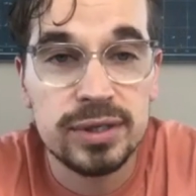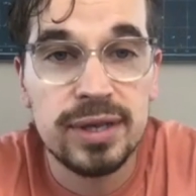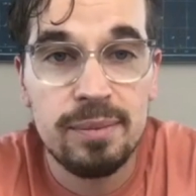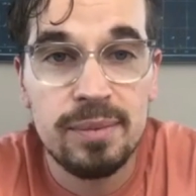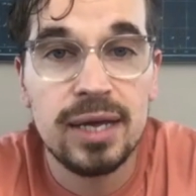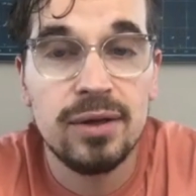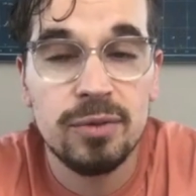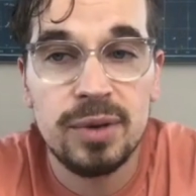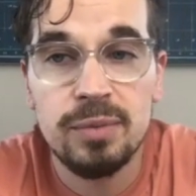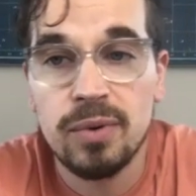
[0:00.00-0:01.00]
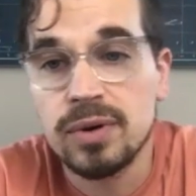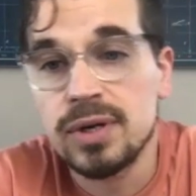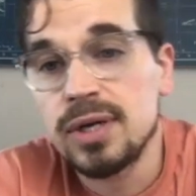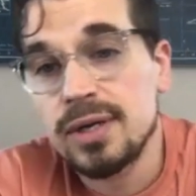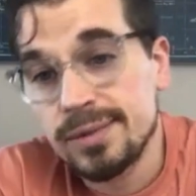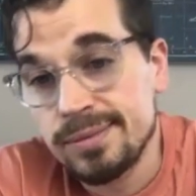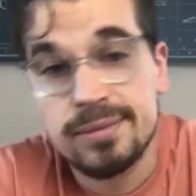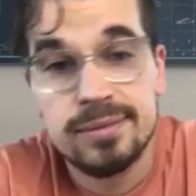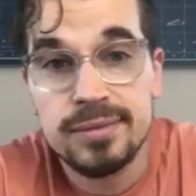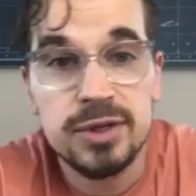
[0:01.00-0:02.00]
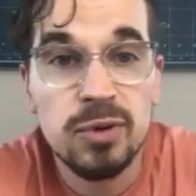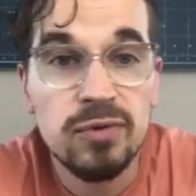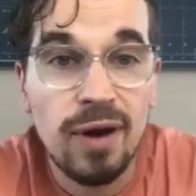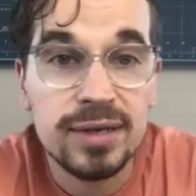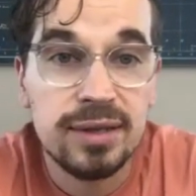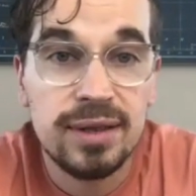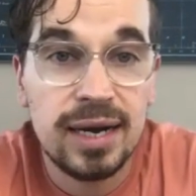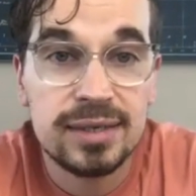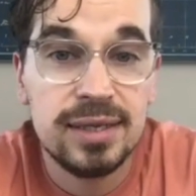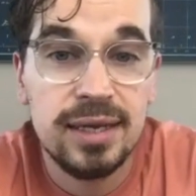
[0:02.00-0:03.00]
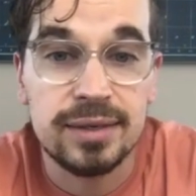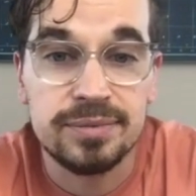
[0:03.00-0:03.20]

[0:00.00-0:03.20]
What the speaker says: to that many other people. You move on to the next thing.